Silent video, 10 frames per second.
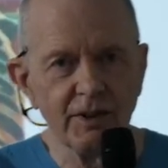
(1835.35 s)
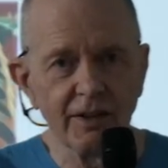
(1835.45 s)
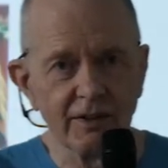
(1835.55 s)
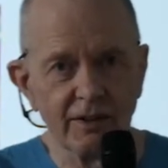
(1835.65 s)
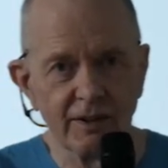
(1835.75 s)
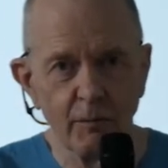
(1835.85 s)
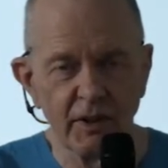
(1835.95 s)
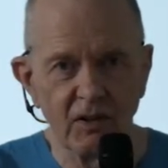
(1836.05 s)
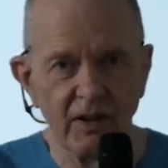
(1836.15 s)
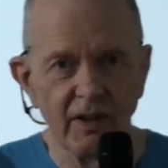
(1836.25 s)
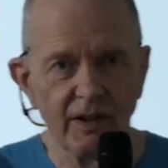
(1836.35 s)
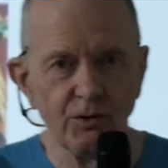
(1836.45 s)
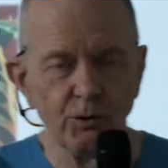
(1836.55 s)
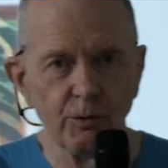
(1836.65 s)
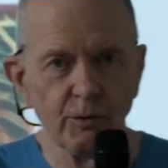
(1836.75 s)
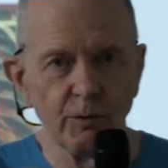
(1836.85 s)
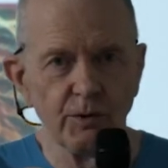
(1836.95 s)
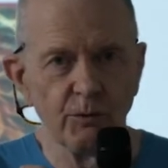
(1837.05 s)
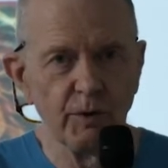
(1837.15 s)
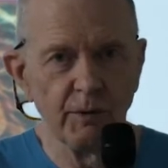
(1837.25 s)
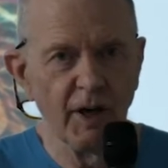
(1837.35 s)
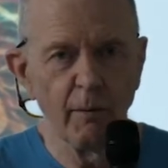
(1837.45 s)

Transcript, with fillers: yes, I mean, clearly you, you we,